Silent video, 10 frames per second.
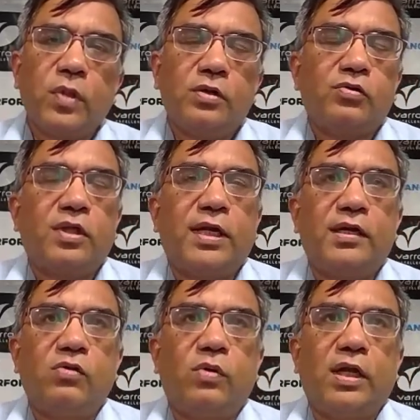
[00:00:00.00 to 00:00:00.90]
So that is
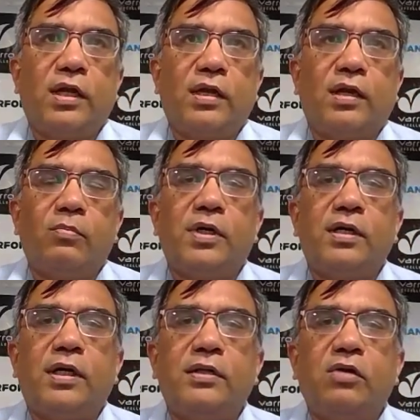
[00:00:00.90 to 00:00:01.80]
one area. But
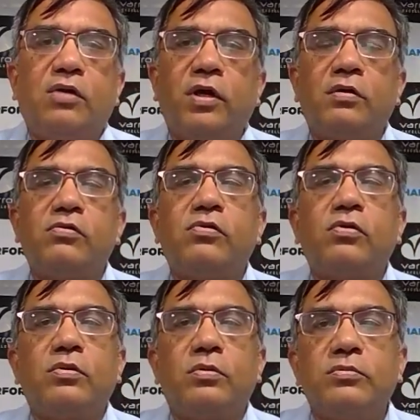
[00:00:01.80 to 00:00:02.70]
other way also,